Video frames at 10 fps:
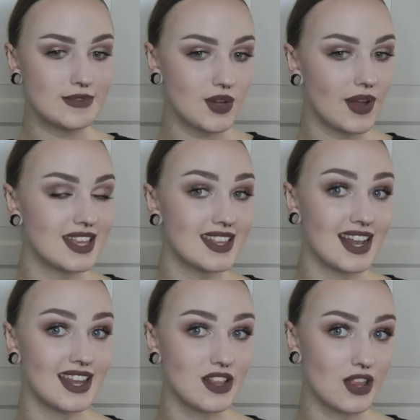So I did a
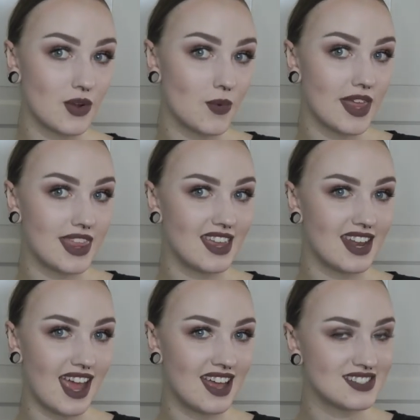little look with
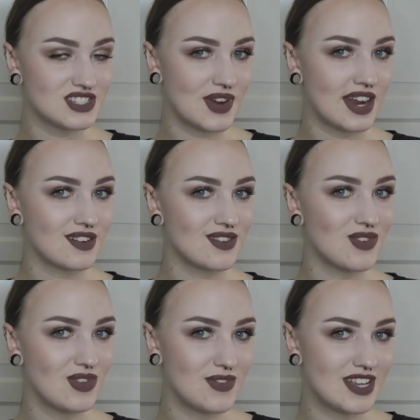it and tried out
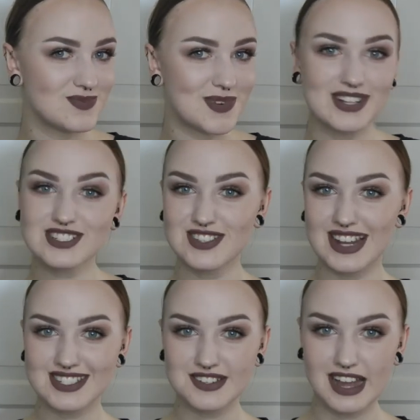all of these products to
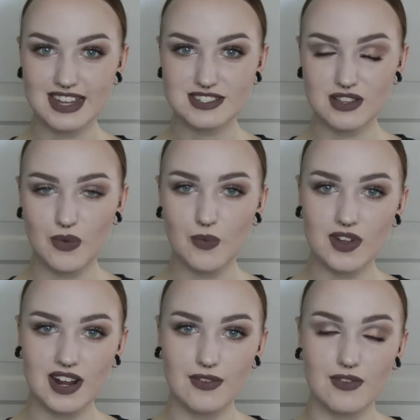let you guys know
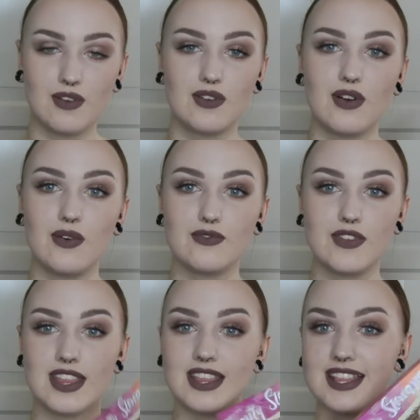what I thought of
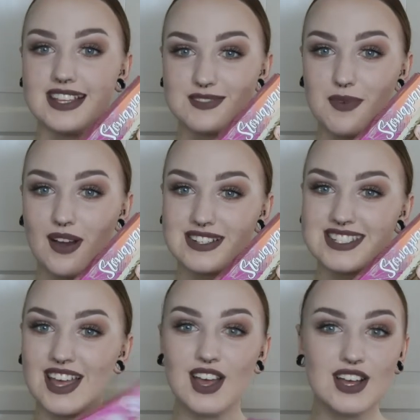this box.